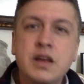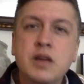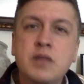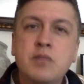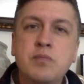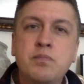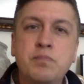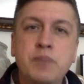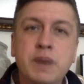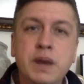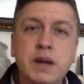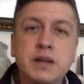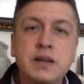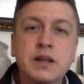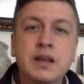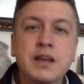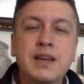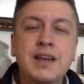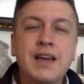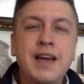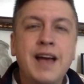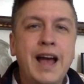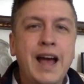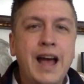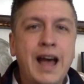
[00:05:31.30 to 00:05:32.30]
But
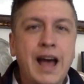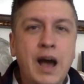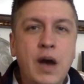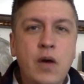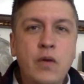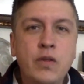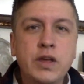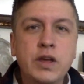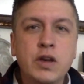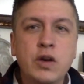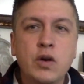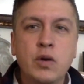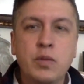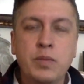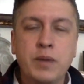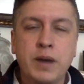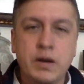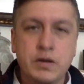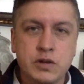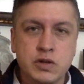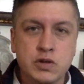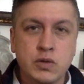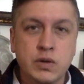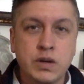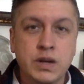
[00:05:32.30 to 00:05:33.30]
how they go about
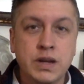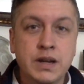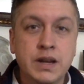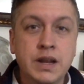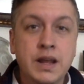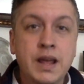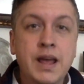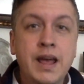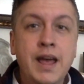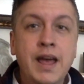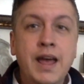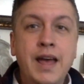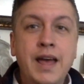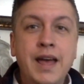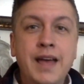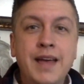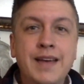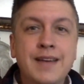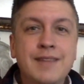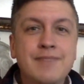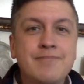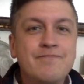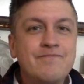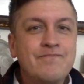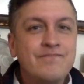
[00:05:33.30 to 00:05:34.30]
doing it,
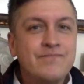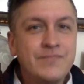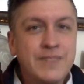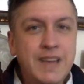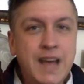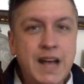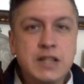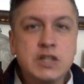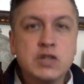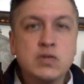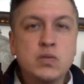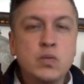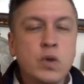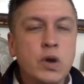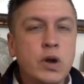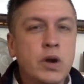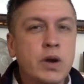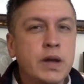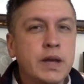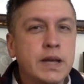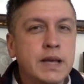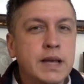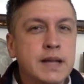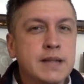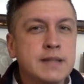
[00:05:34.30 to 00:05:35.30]
that's where
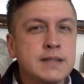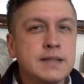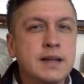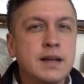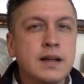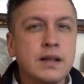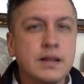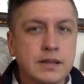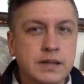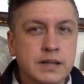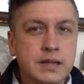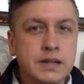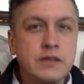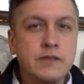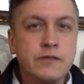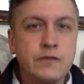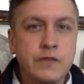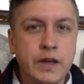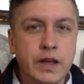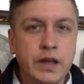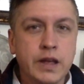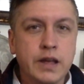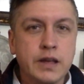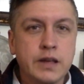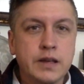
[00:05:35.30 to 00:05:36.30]
it gets a little
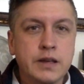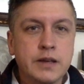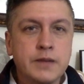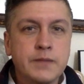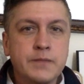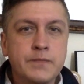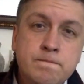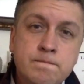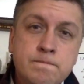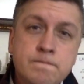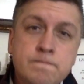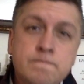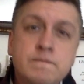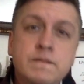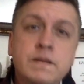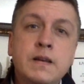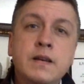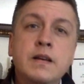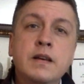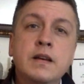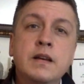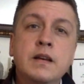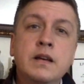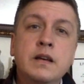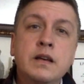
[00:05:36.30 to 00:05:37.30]
vague.
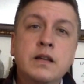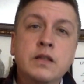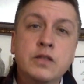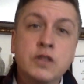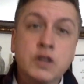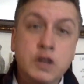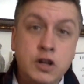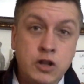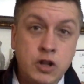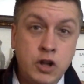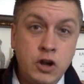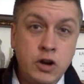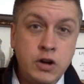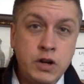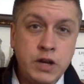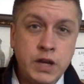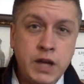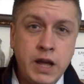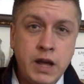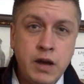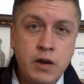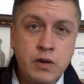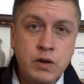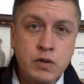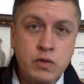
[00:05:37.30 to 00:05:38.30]
The Clark
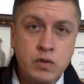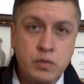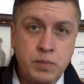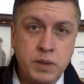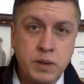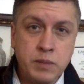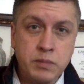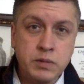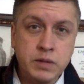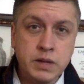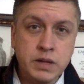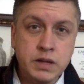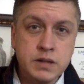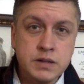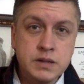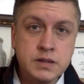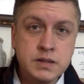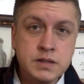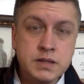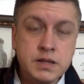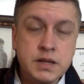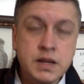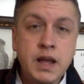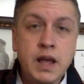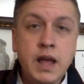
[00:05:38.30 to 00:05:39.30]
County
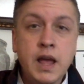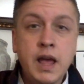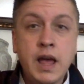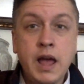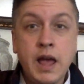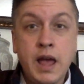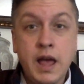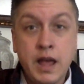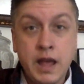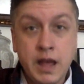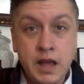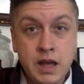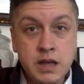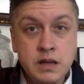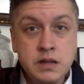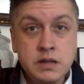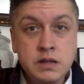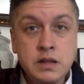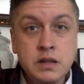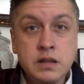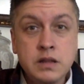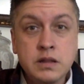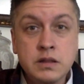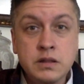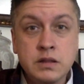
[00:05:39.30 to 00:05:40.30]
Republicans and
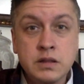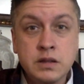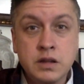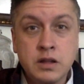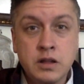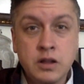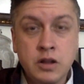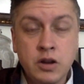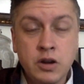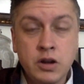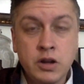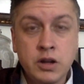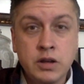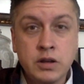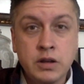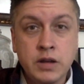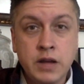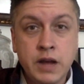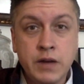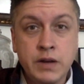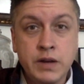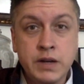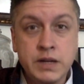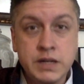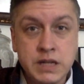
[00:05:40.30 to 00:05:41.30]
the Clark
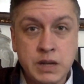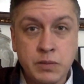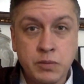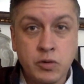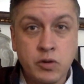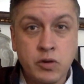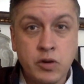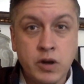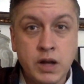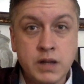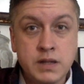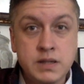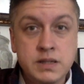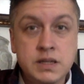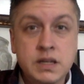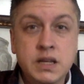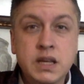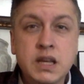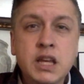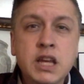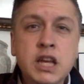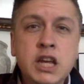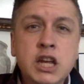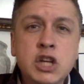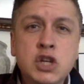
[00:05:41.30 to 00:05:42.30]
County Democrats
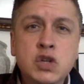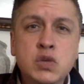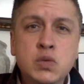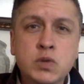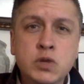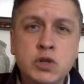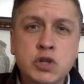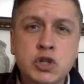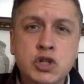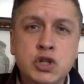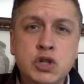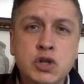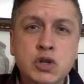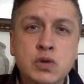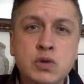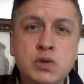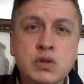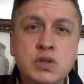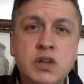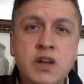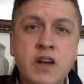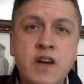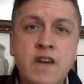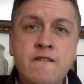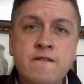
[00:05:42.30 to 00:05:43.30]
each will choose
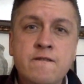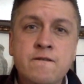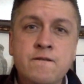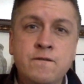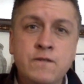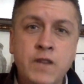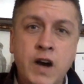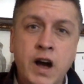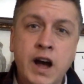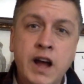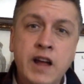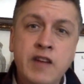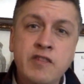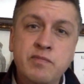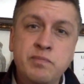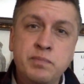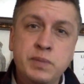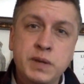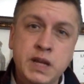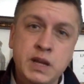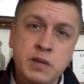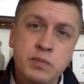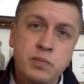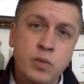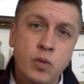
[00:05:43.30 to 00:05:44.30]
5
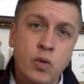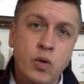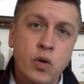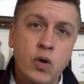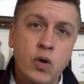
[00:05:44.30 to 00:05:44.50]
people